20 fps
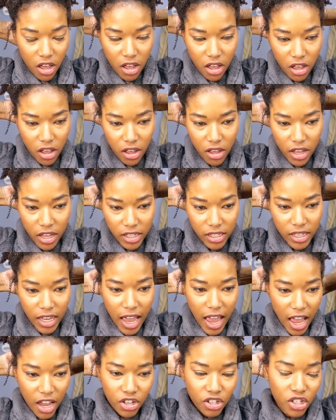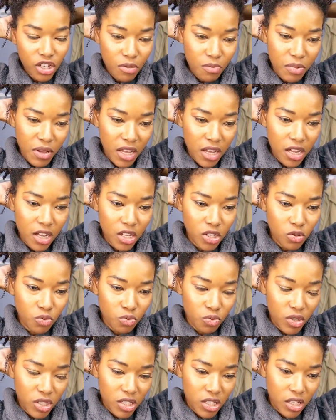uh, is actually
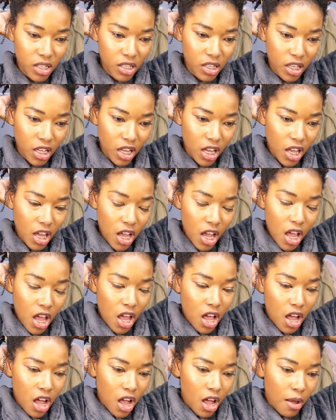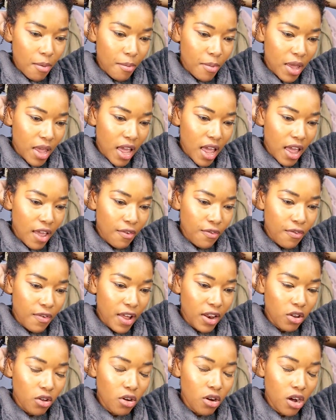because recently um, a
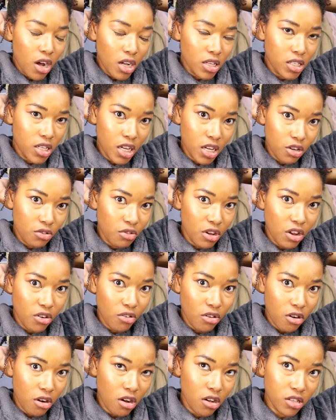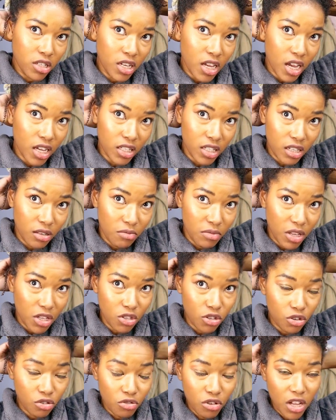fellow content creator contacted me
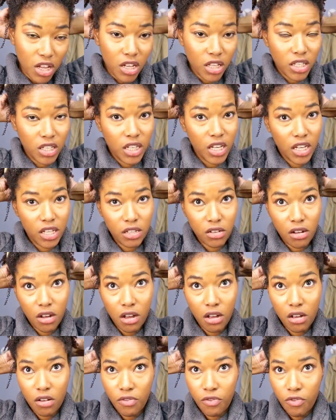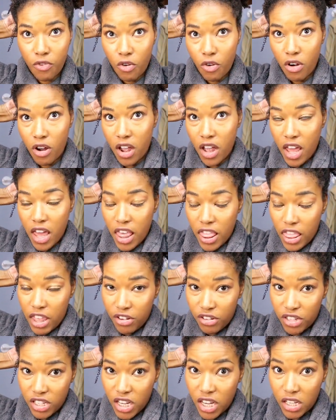to create a TikTok for
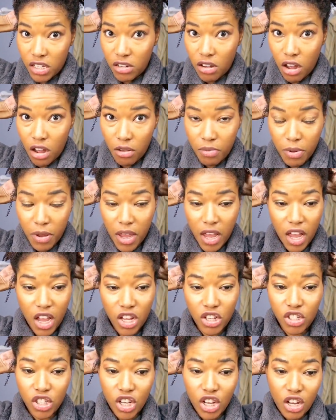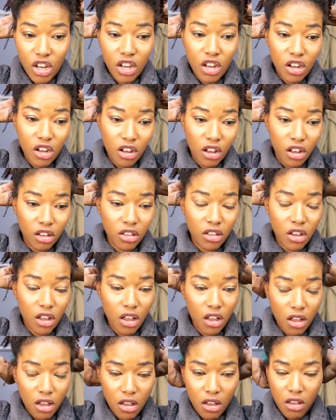their TikTok page called
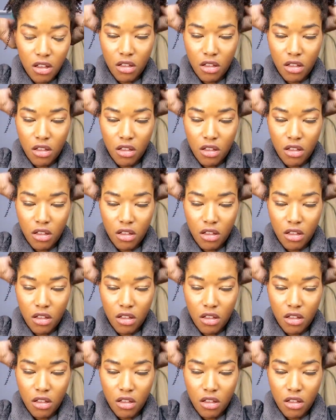uh,